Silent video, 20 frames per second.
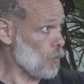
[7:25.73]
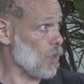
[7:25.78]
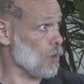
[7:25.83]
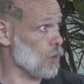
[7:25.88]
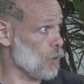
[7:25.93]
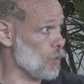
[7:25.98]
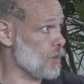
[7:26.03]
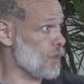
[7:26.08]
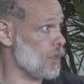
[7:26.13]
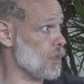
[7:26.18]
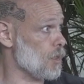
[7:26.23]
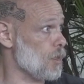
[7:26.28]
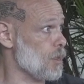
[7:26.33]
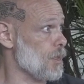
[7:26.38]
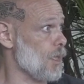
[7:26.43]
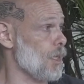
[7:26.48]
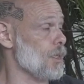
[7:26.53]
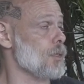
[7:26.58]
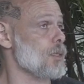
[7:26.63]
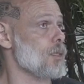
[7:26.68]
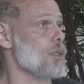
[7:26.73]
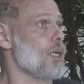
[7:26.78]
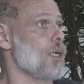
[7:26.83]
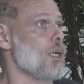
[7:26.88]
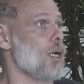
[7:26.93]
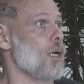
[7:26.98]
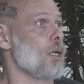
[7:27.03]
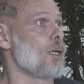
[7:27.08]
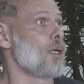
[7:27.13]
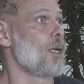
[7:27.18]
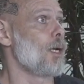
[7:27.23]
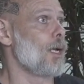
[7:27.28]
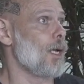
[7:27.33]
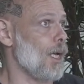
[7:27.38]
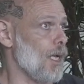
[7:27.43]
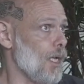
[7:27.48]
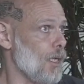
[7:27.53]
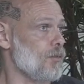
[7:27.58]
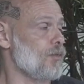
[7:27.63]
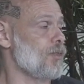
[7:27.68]
those exercises that are
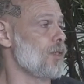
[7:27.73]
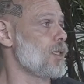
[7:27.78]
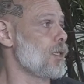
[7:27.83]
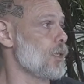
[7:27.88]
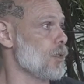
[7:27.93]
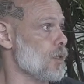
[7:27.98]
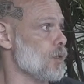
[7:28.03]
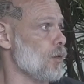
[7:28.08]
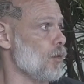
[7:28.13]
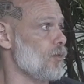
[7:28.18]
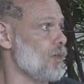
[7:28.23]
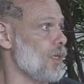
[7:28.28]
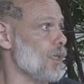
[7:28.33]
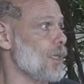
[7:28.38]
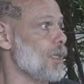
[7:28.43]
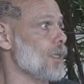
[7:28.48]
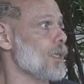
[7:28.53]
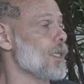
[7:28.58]
heavy and stuff like that.